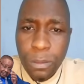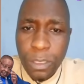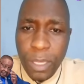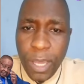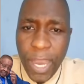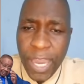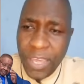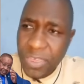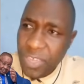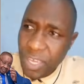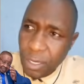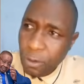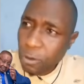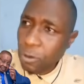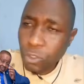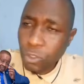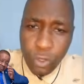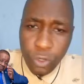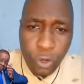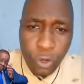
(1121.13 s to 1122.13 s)
I think
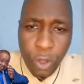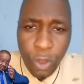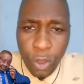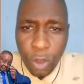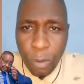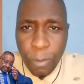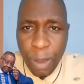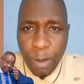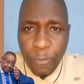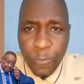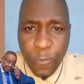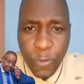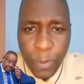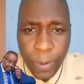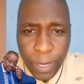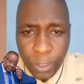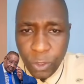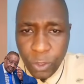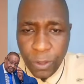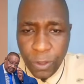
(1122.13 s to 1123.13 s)
also Mafum
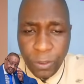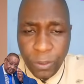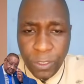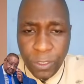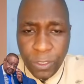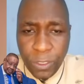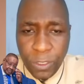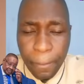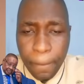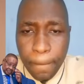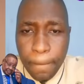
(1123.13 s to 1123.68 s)
as well those times.